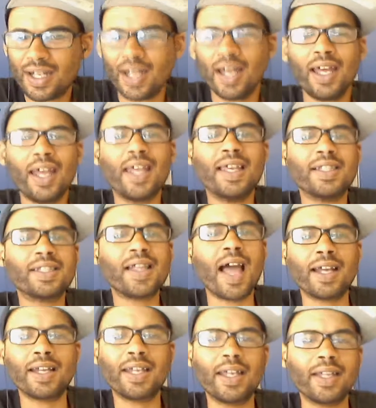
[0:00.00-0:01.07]
He's not
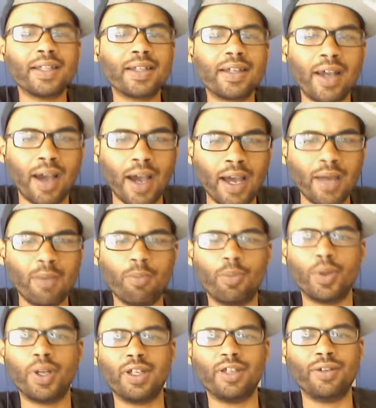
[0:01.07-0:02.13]
going to get cut,
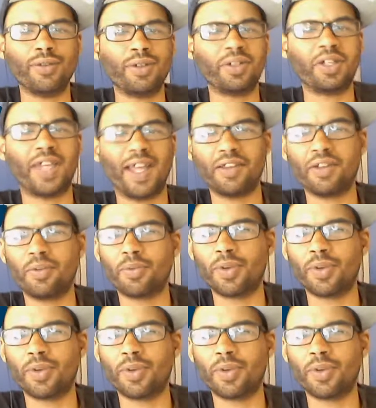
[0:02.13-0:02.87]
but can you